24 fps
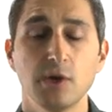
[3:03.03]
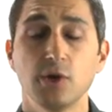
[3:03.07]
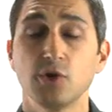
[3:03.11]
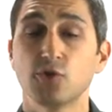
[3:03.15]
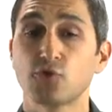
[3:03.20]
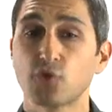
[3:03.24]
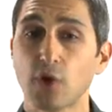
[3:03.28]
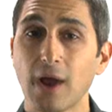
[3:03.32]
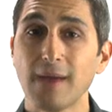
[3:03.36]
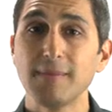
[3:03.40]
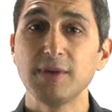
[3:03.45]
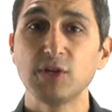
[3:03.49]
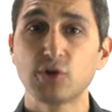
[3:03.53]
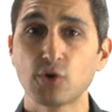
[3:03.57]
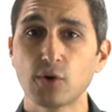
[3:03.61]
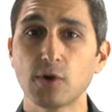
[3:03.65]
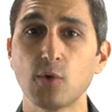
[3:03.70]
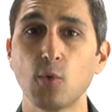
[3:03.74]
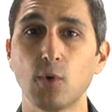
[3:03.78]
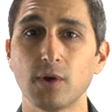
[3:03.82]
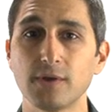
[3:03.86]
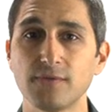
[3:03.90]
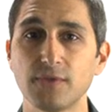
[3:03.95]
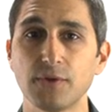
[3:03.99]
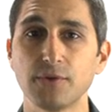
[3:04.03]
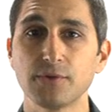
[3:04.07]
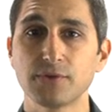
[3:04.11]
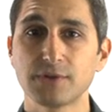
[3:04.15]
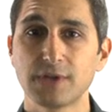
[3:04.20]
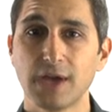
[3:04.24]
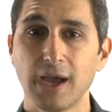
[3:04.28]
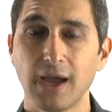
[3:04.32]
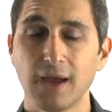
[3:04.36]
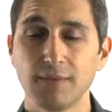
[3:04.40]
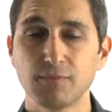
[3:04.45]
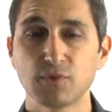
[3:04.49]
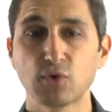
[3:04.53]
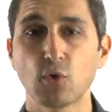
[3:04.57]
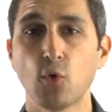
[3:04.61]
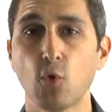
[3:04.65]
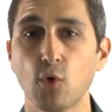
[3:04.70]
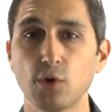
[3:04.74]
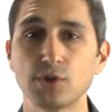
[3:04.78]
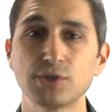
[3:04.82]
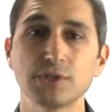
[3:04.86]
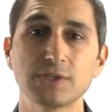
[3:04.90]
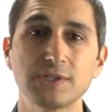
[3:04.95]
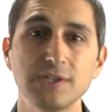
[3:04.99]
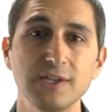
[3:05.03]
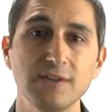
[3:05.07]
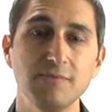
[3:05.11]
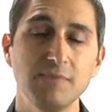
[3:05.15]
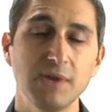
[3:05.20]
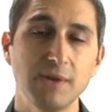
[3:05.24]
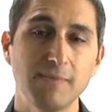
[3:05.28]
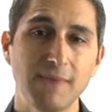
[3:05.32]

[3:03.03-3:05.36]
try me during one of those times or just leave me